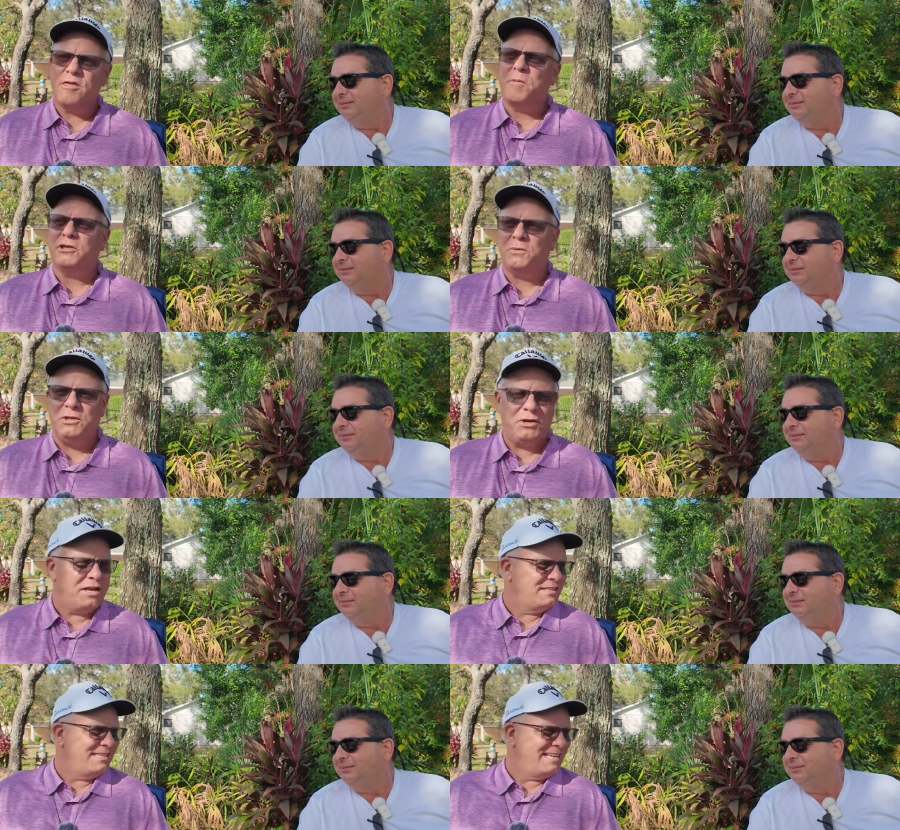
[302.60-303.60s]
Speaker 1: especially when you
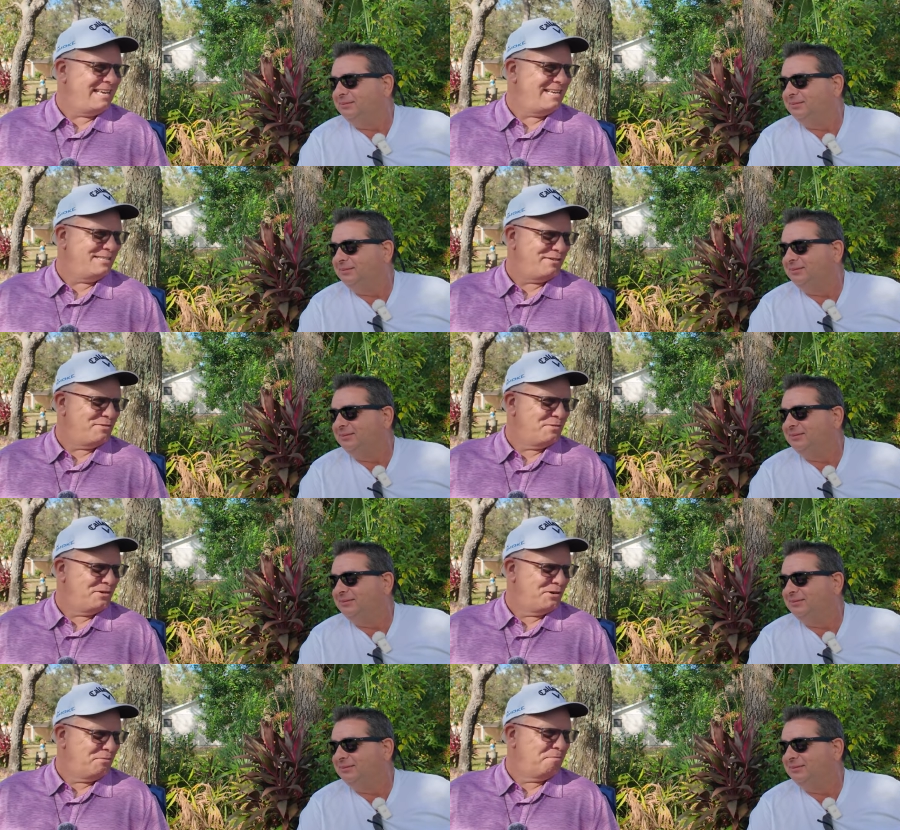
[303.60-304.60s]
go down to the Keys,
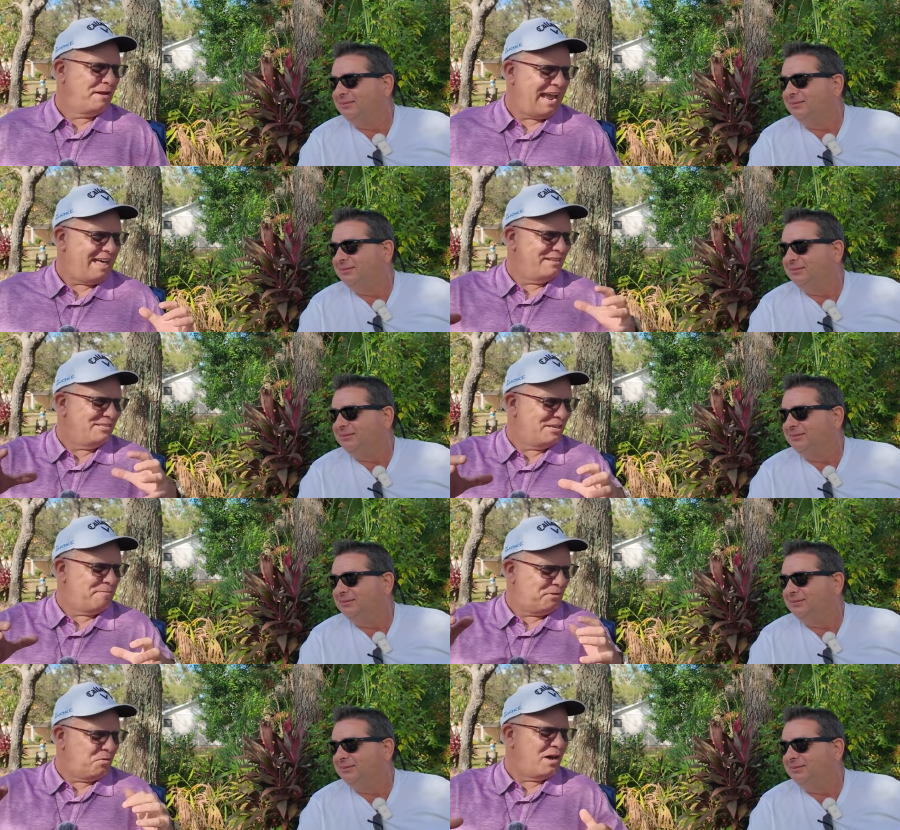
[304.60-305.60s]
everyone gathers
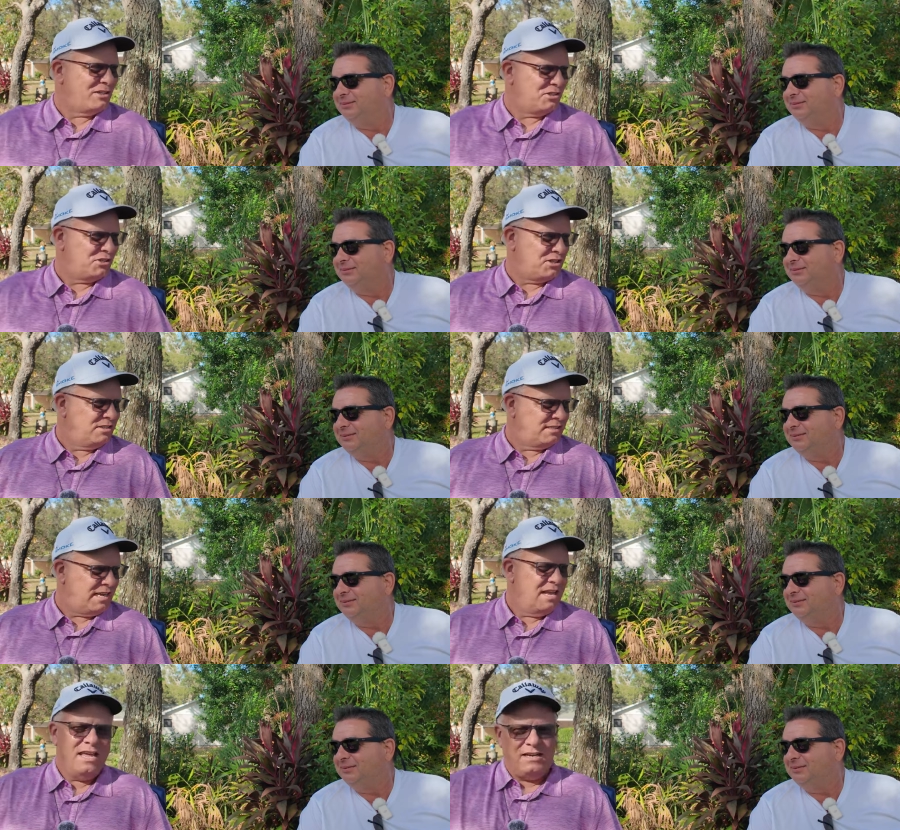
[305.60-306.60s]
up to watch the
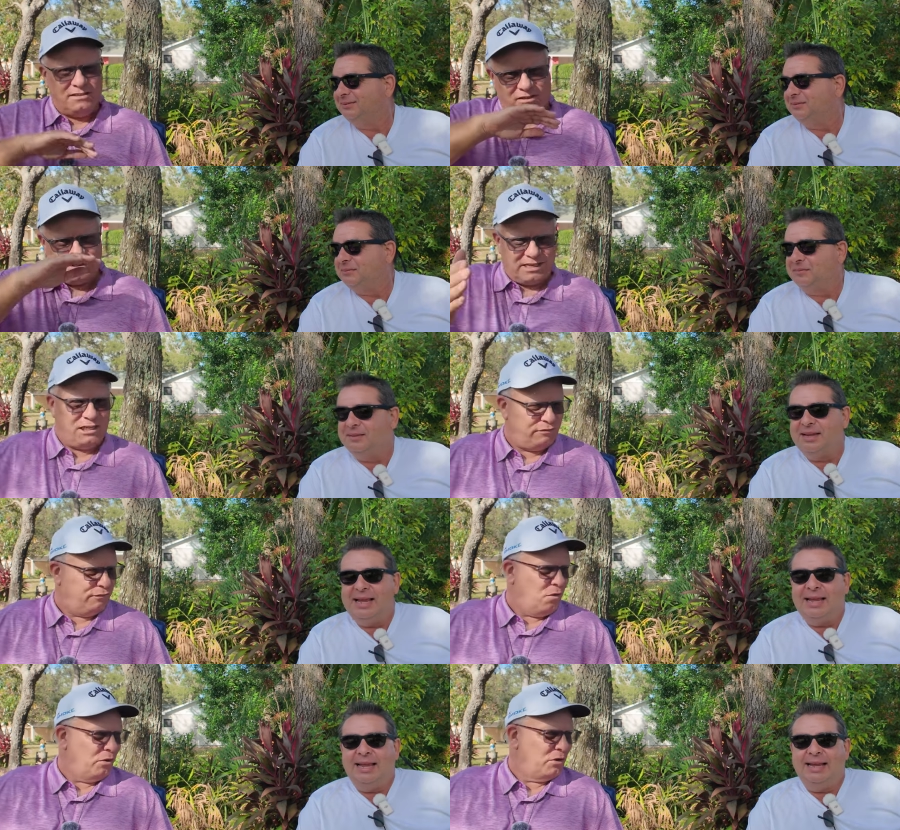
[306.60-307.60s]
sunset because it looks like it's
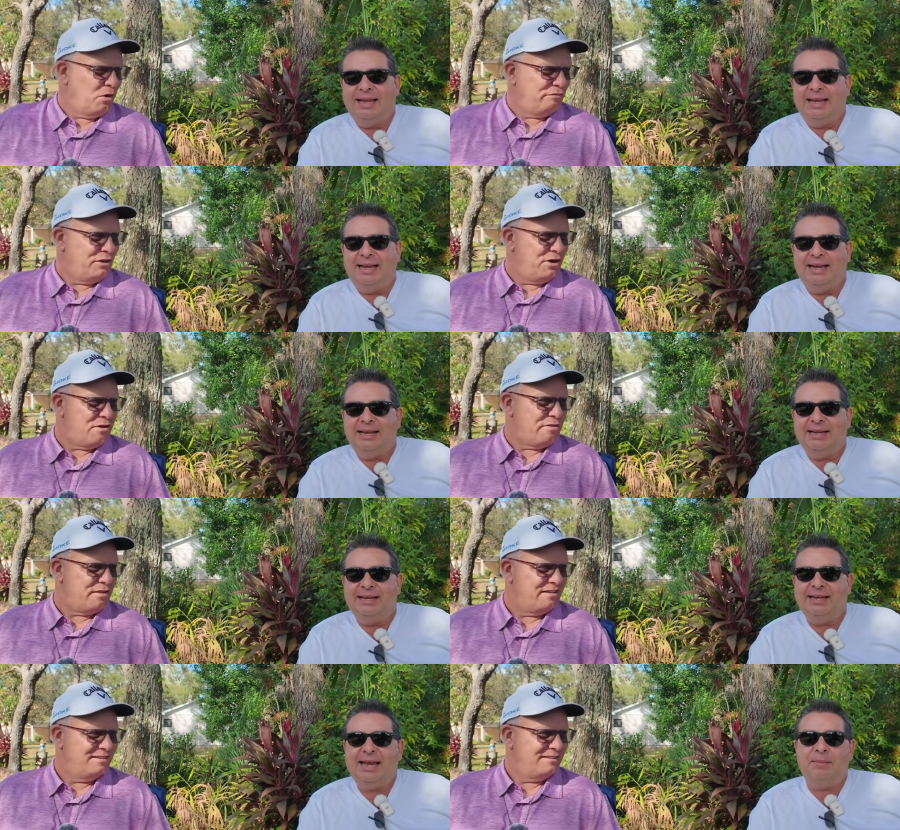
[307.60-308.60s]
falling off the
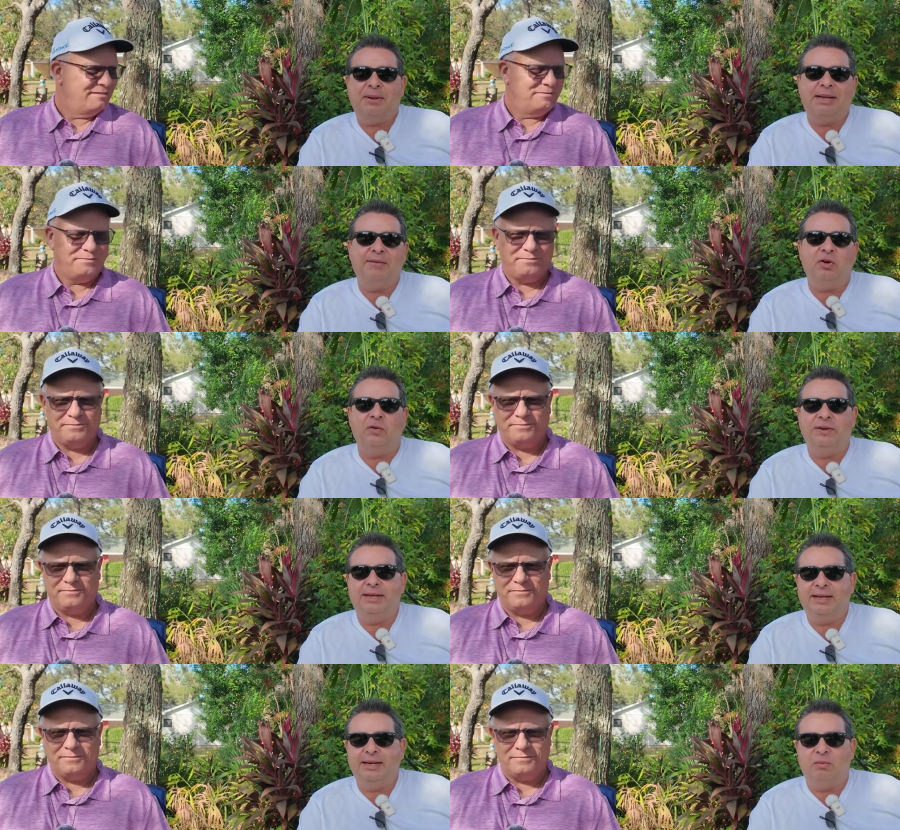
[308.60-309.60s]
earth.
Speaker 2: Yeah, but even over
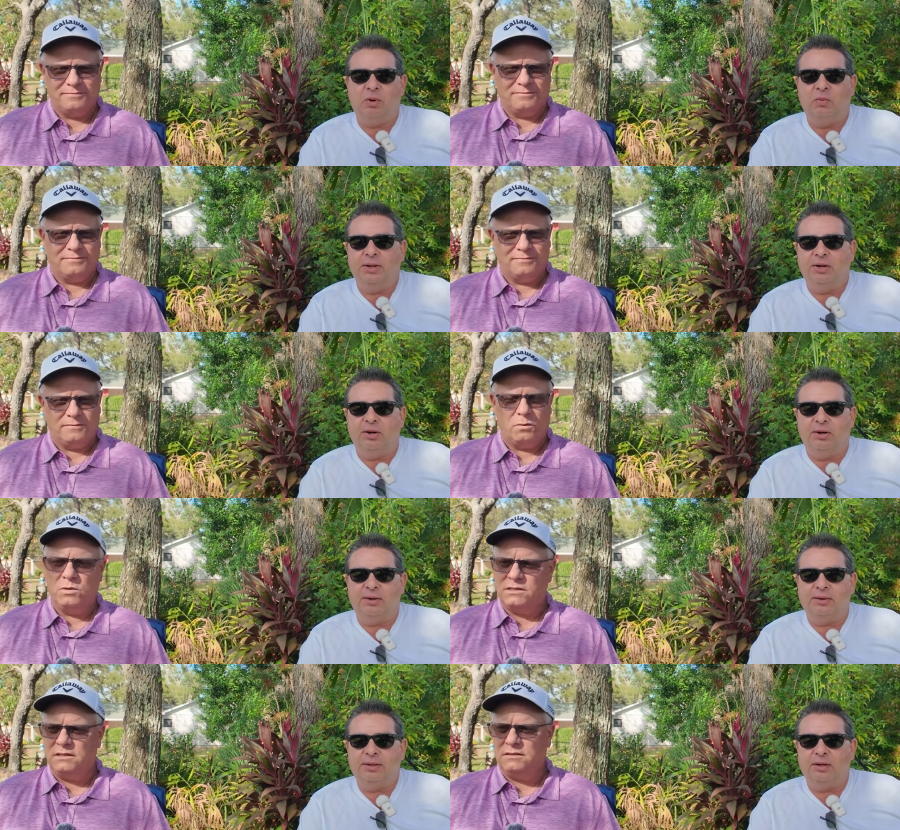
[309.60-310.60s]
here where we
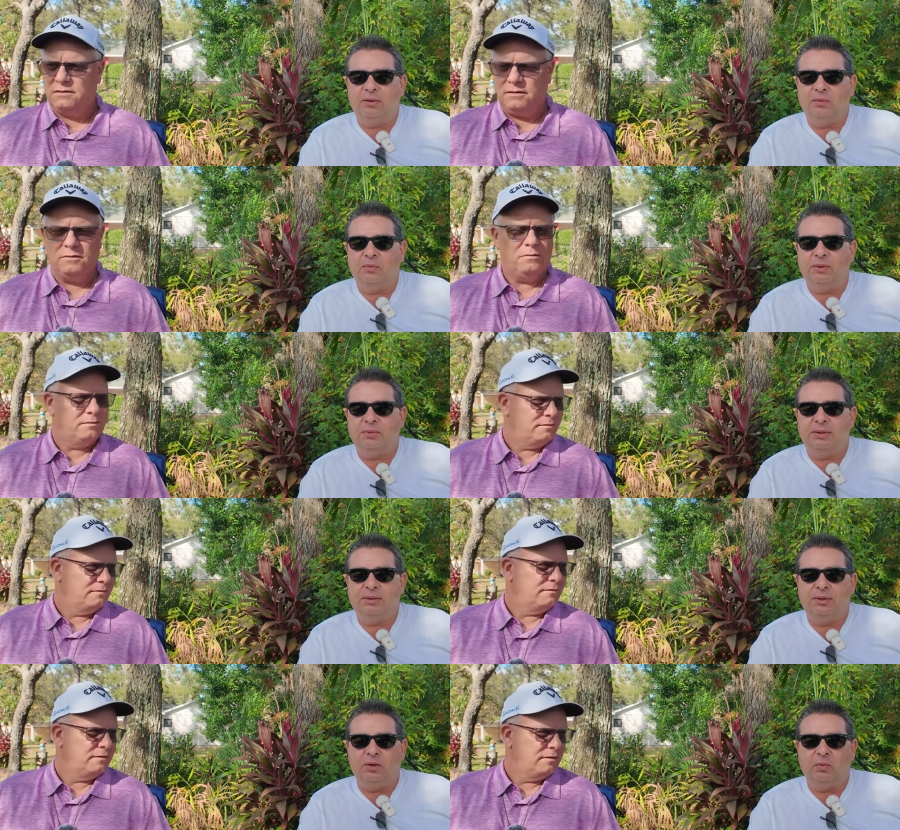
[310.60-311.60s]
are, you the, know, we're,
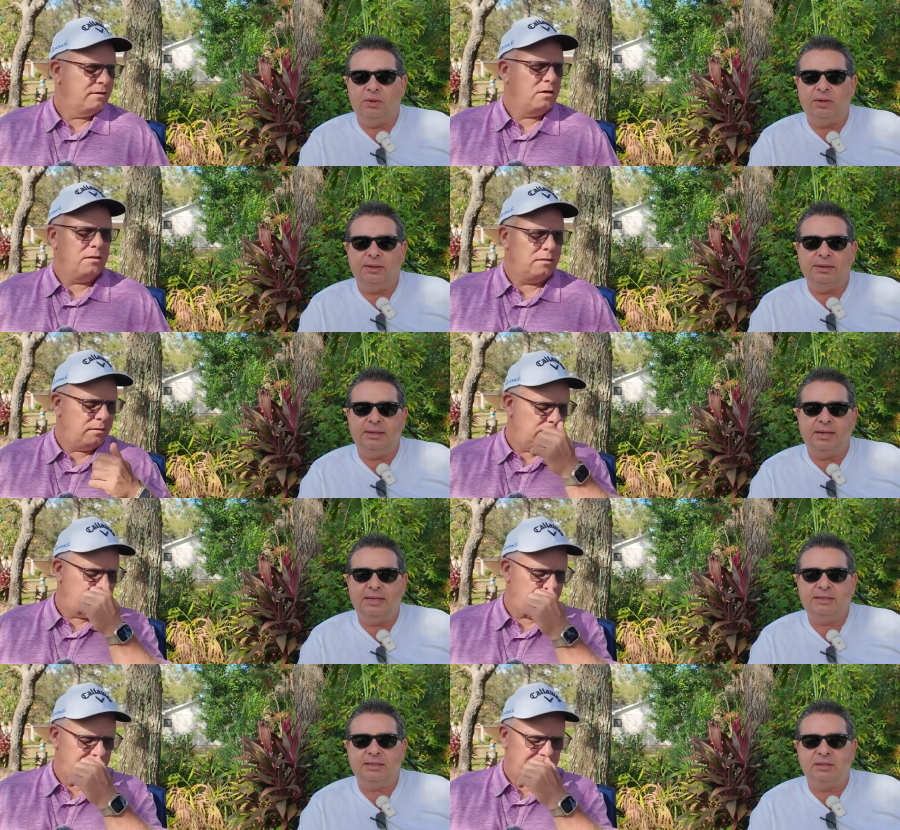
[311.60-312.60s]
we're, you know we're in
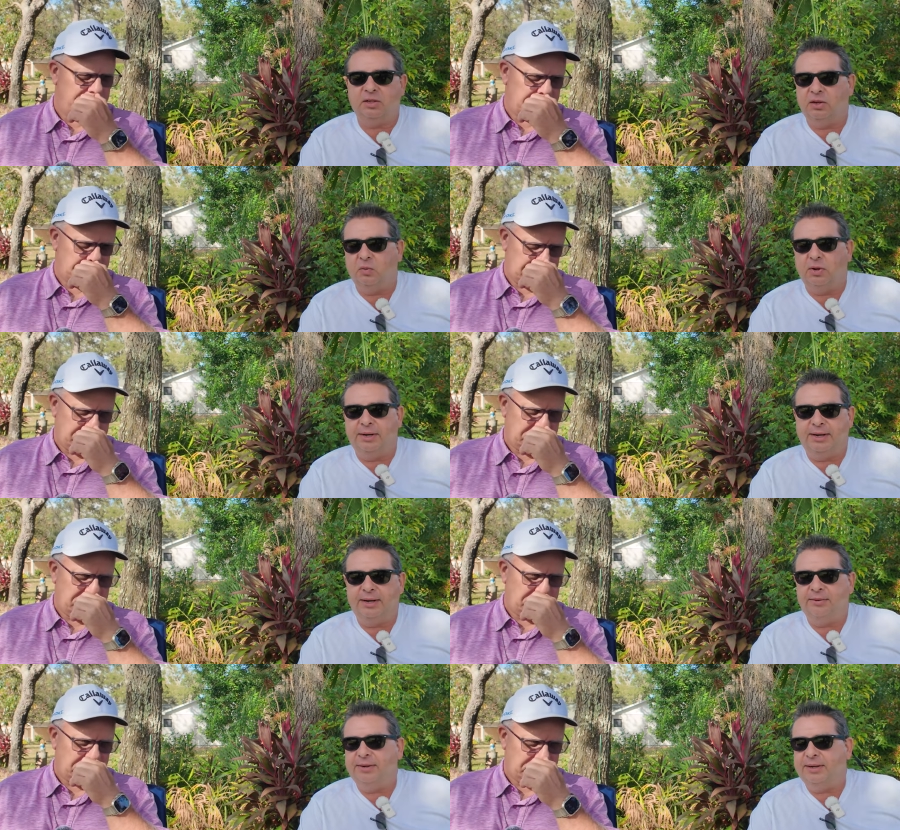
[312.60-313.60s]
Hudson Clearwater
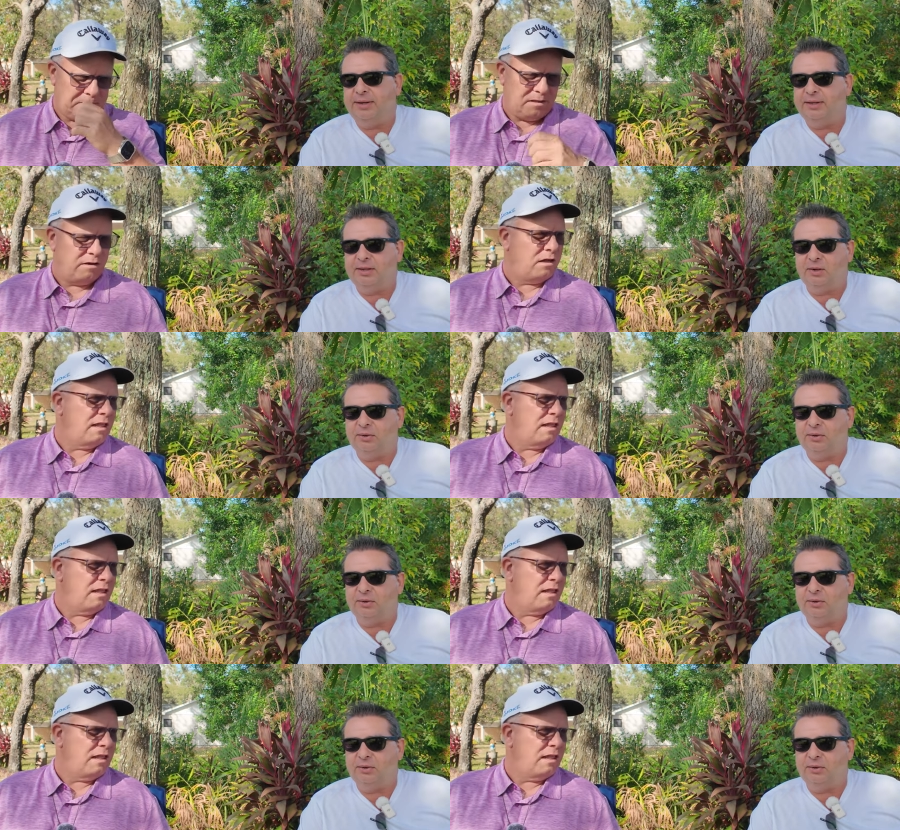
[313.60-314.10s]
area. The